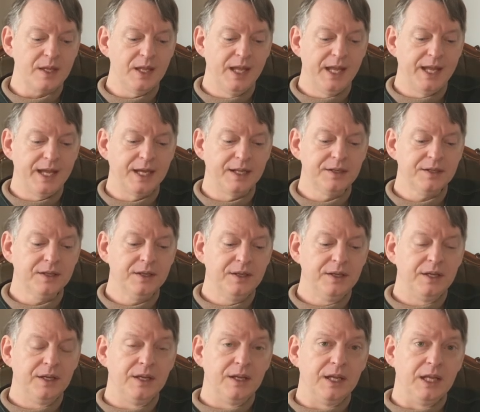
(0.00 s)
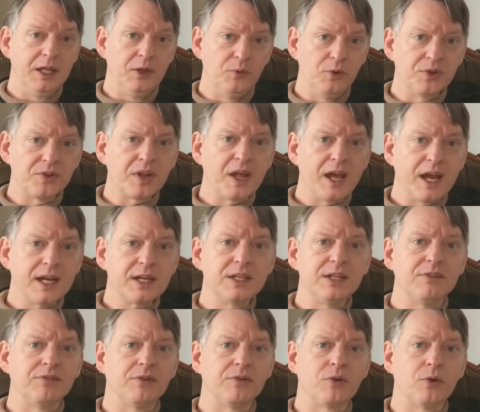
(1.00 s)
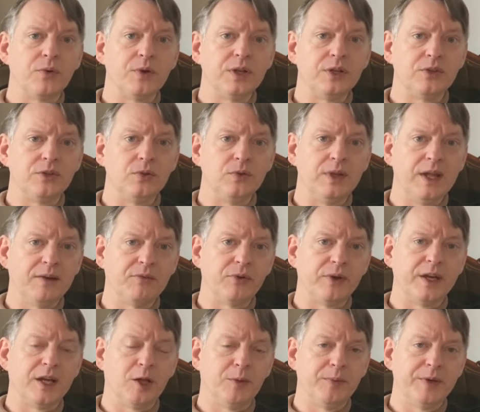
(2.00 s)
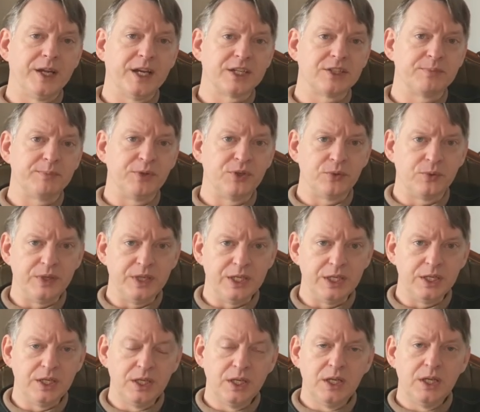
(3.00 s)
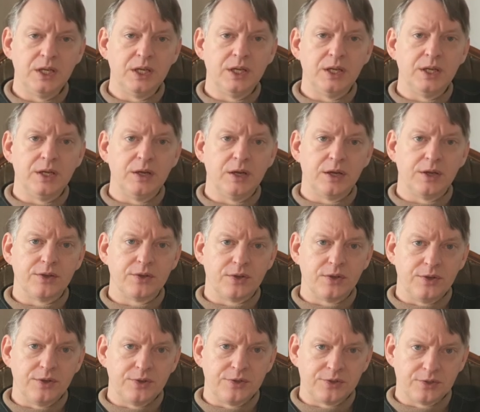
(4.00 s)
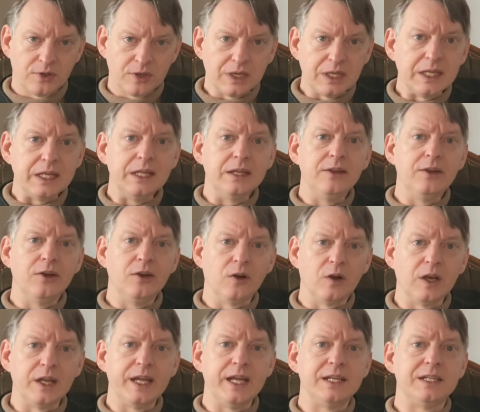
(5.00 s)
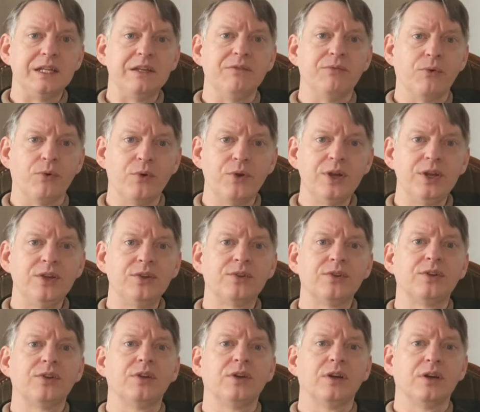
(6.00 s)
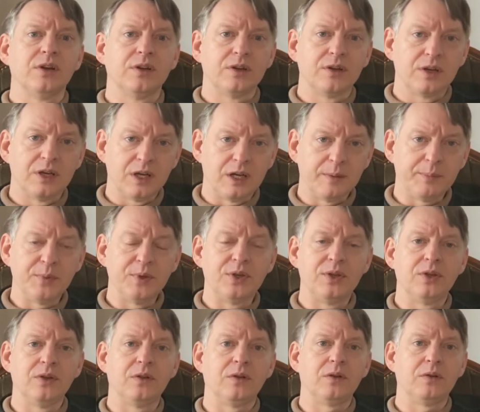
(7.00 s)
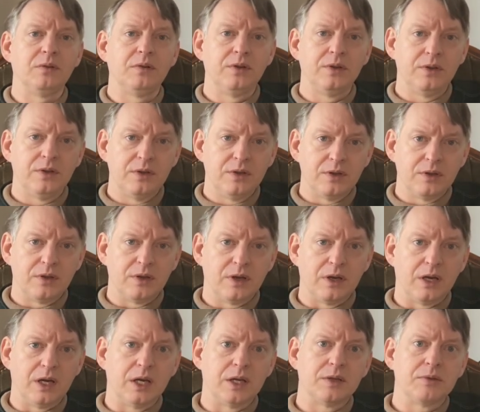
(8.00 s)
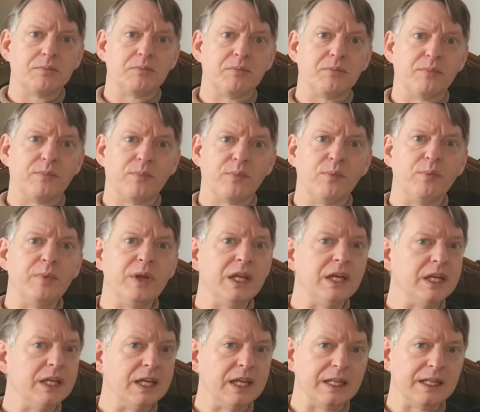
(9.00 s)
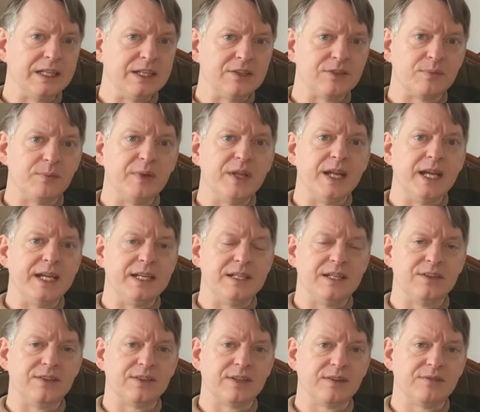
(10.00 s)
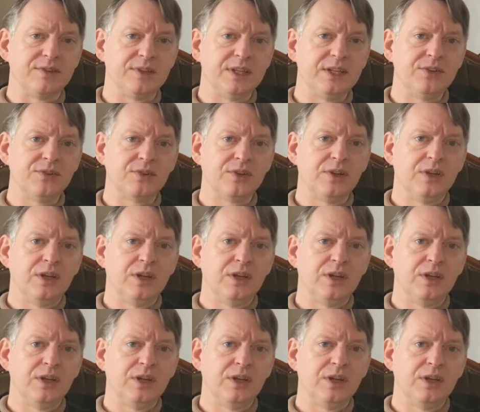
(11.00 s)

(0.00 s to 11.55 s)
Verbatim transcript: And he was active, according to Davoine almanacs, between uh, uh certainly the early 1840s up until uh, mid, at least mid 1870s.